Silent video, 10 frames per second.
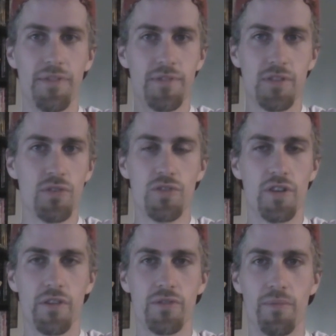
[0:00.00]
left two
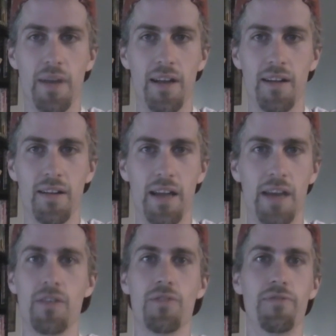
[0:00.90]
shows remaining, and
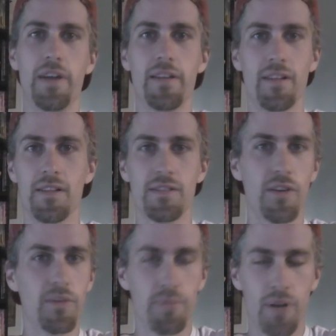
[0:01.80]
had no faith in its
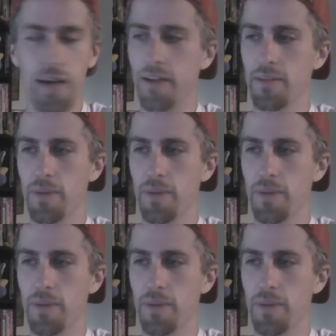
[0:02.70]
own product.